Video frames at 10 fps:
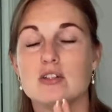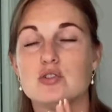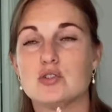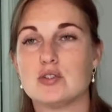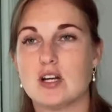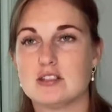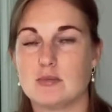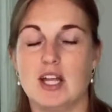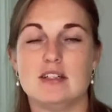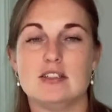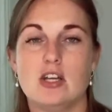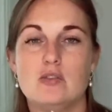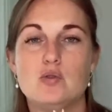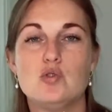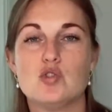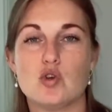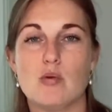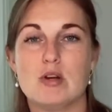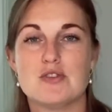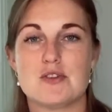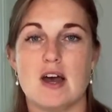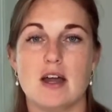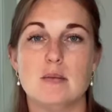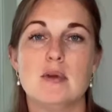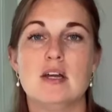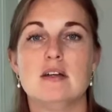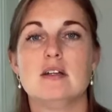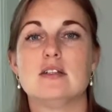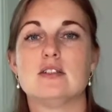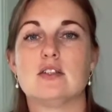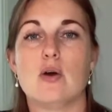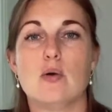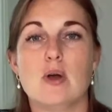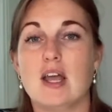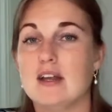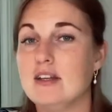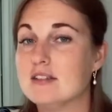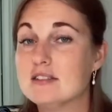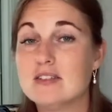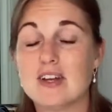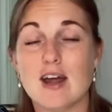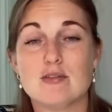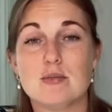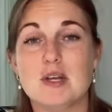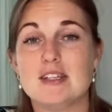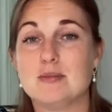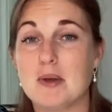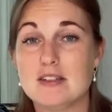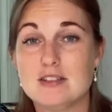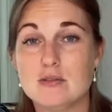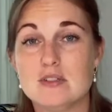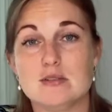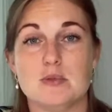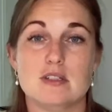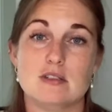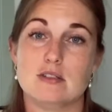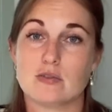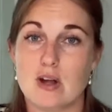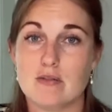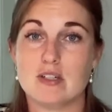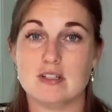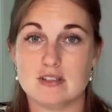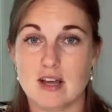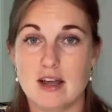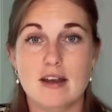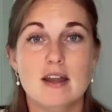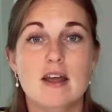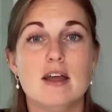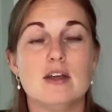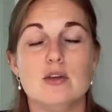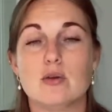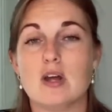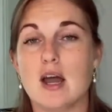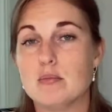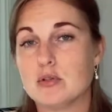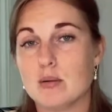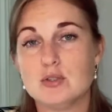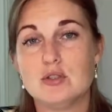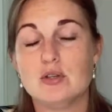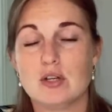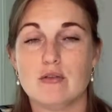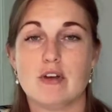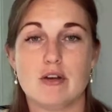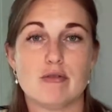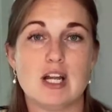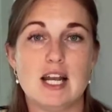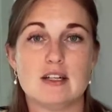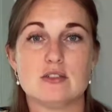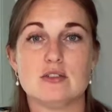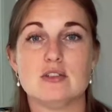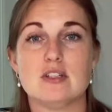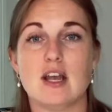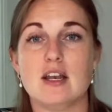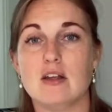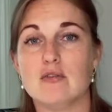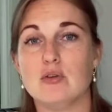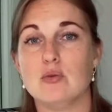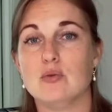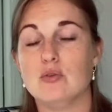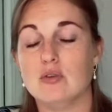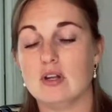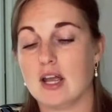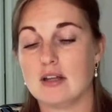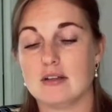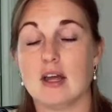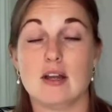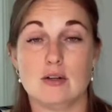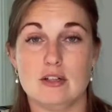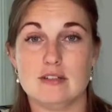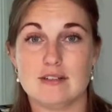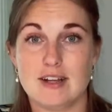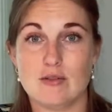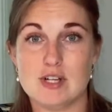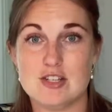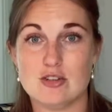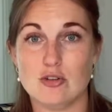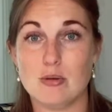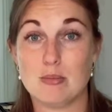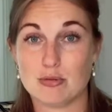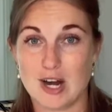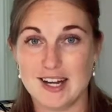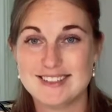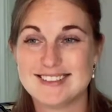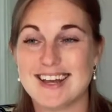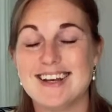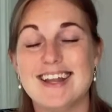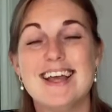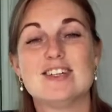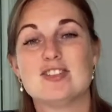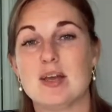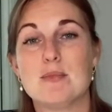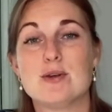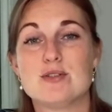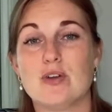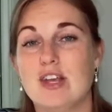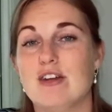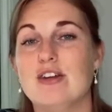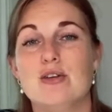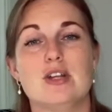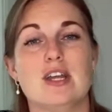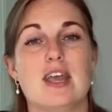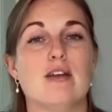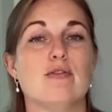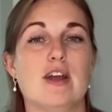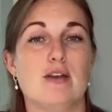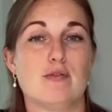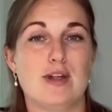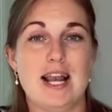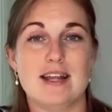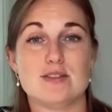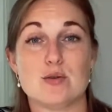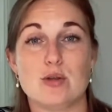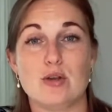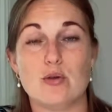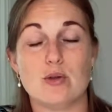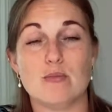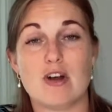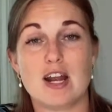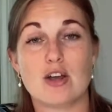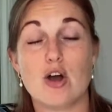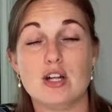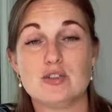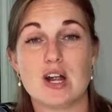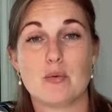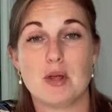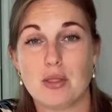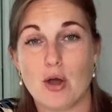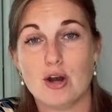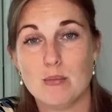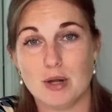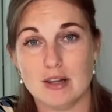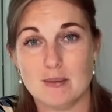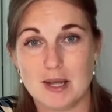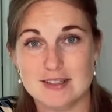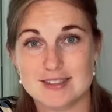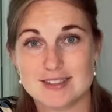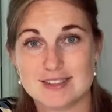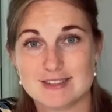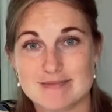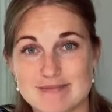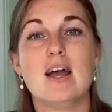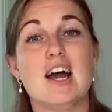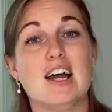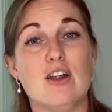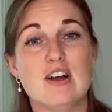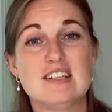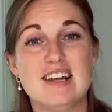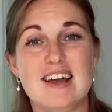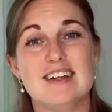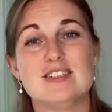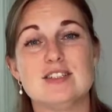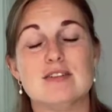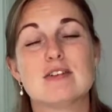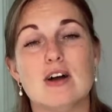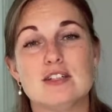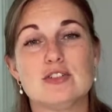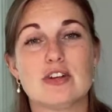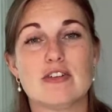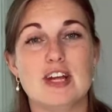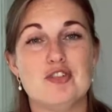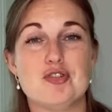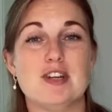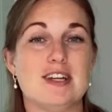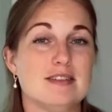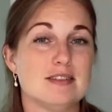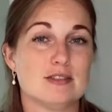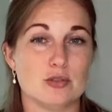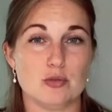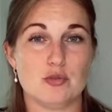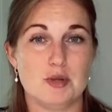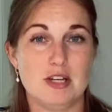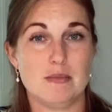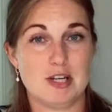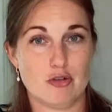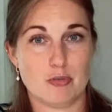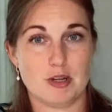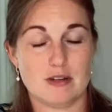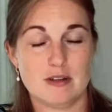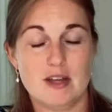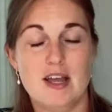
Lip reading: Trust me, it saves you so much time. And it doesn't even have to be expensive just because it's graphic design. I promise you can find freelancers, and if you that are reasonably priced. And same goes for here. You can again find a freelancer that you can write a contract with on a monthly basis. Along the lines of content creation is social media management.